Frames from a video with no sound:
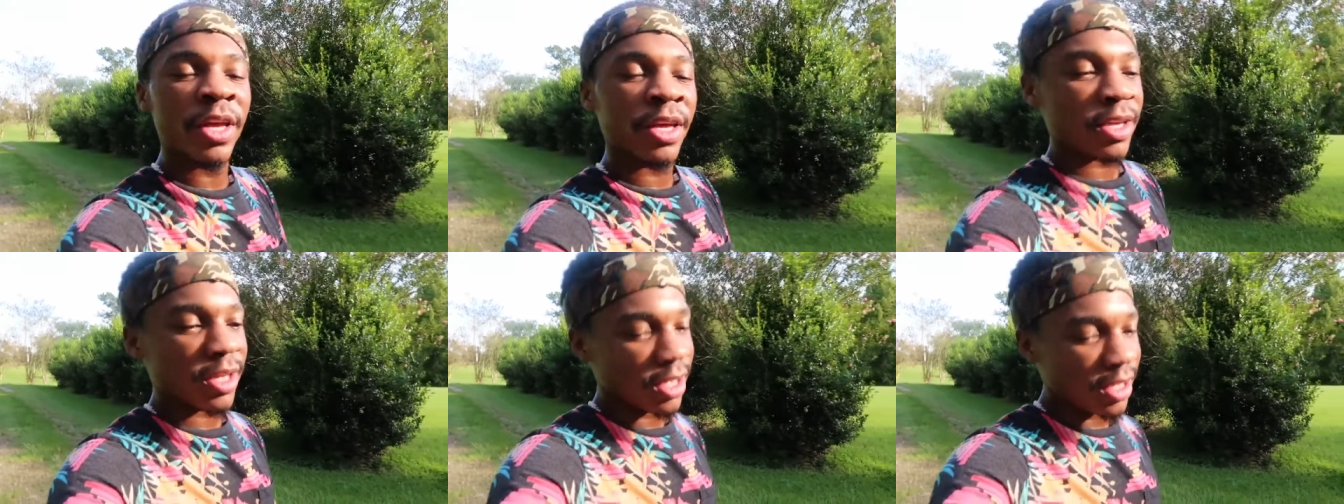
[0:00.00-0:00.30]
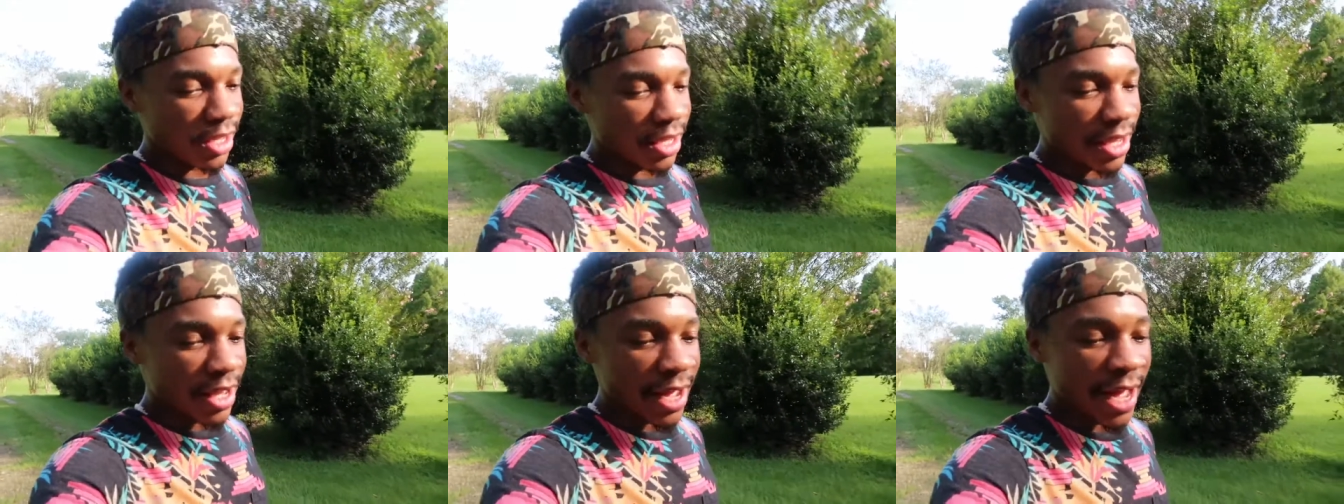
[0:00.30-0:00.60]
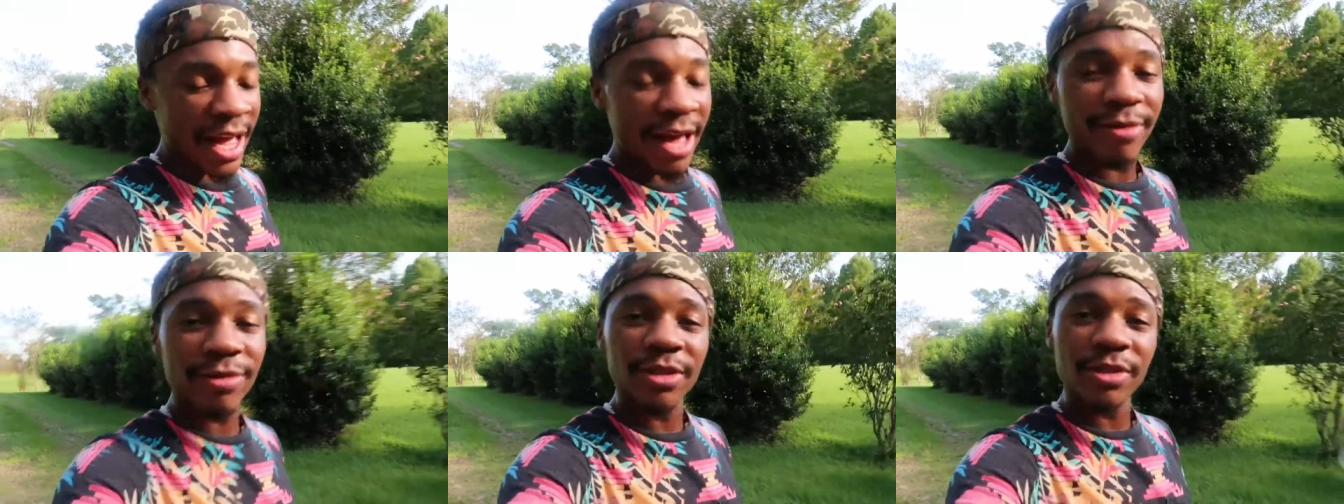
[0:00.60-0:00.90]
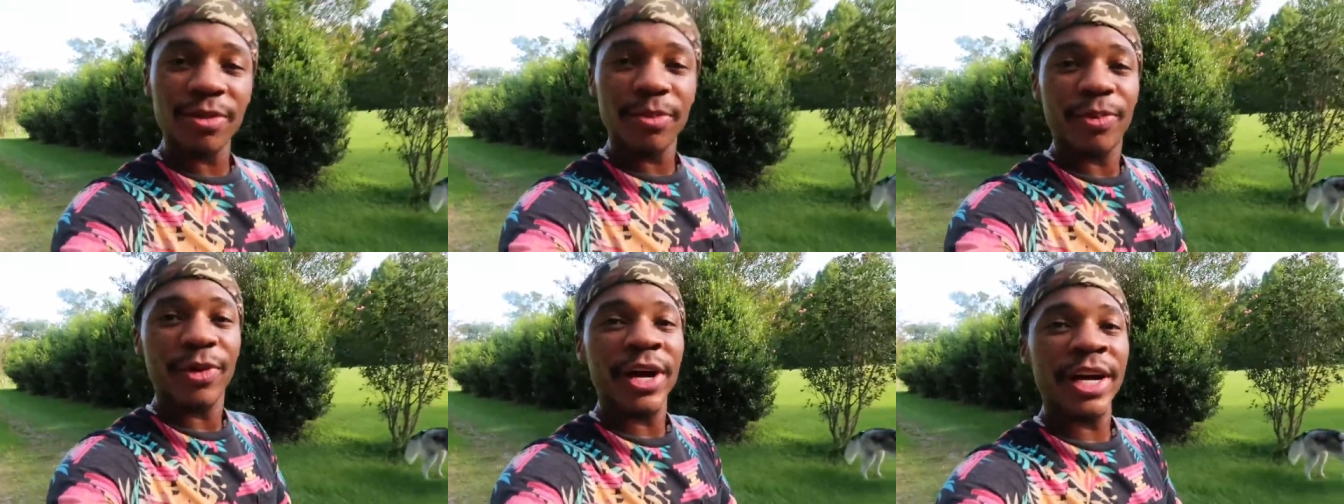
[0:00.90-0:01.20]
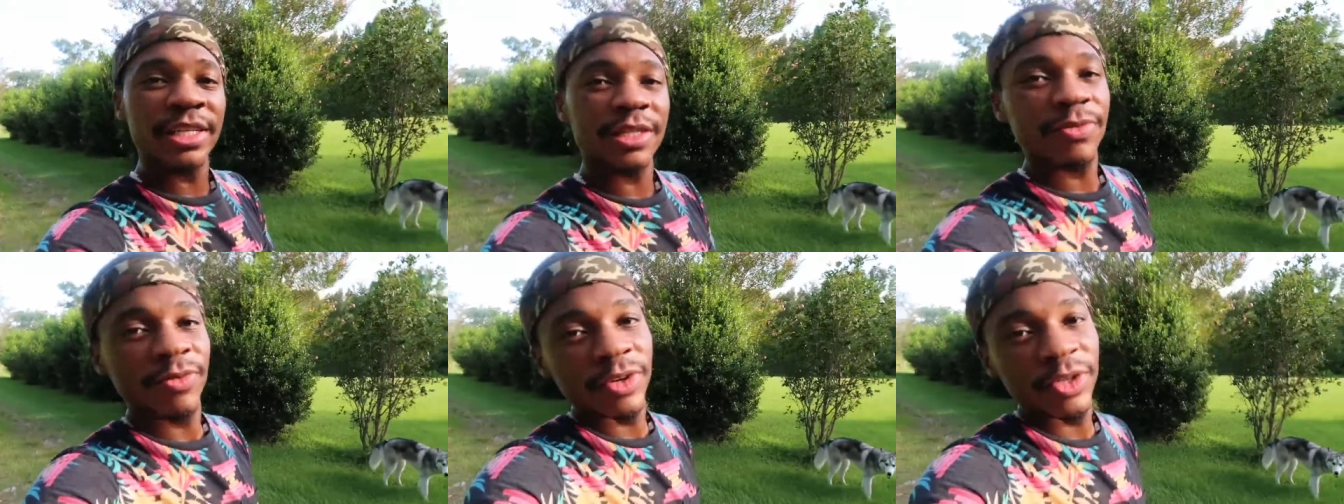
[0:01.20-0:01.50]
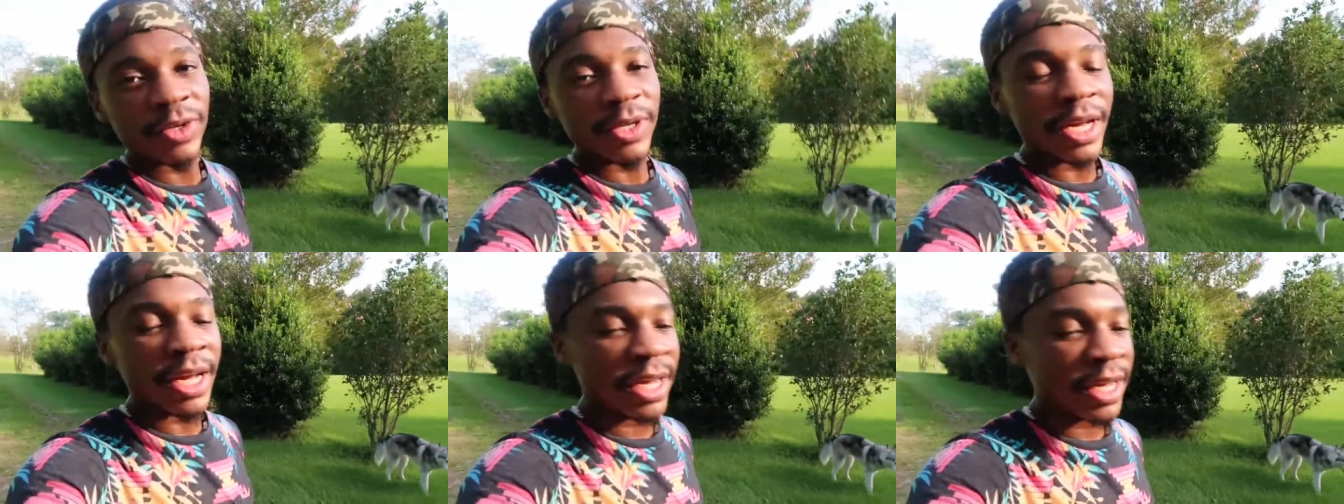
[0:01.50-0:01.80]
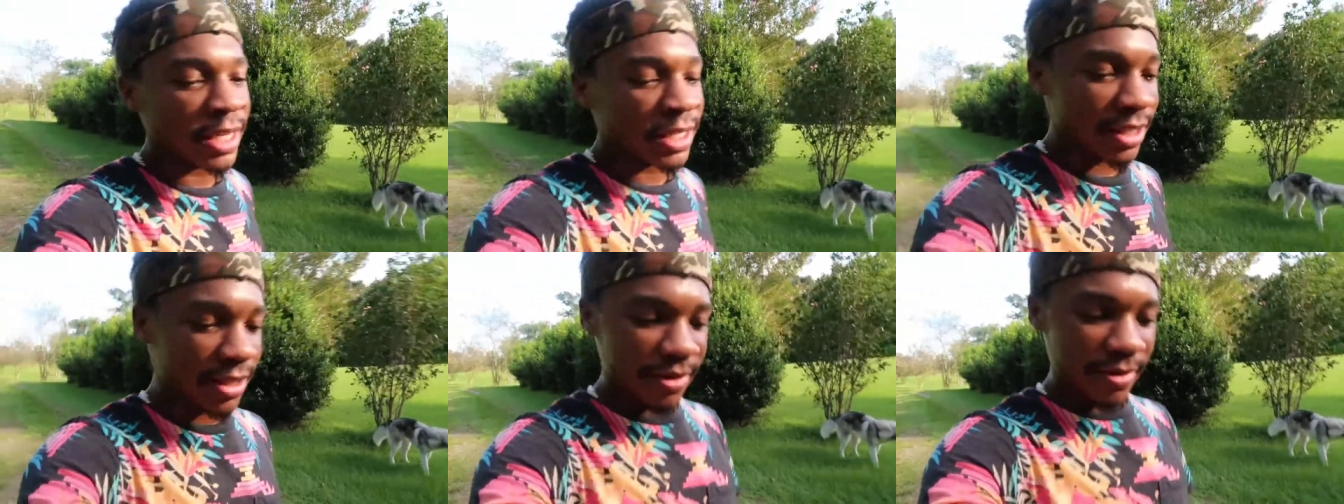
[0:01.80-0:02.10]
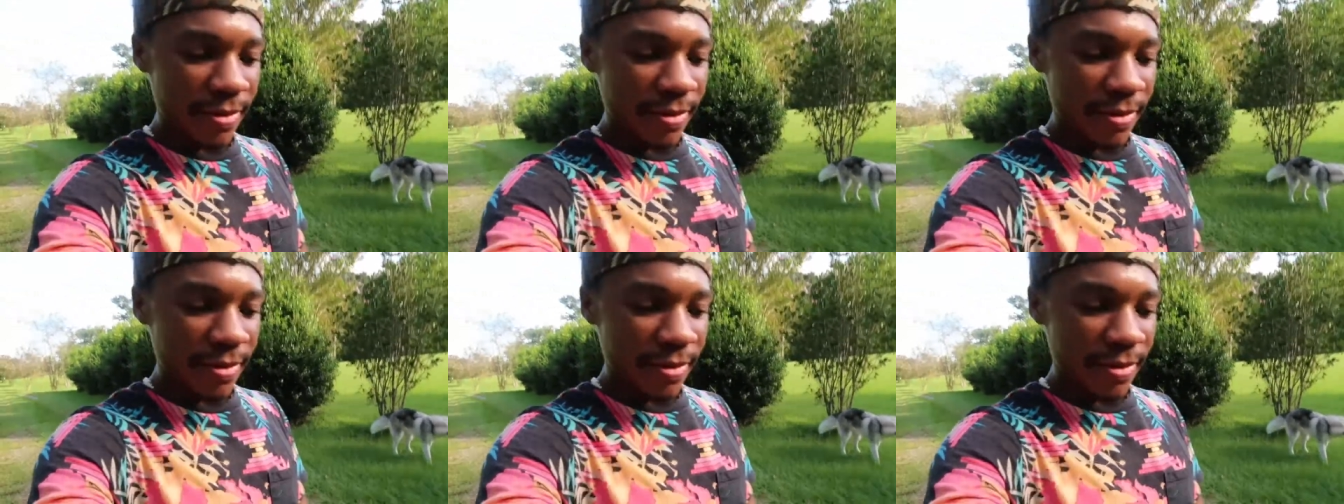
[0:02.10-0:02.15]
I have some surprises for you guys.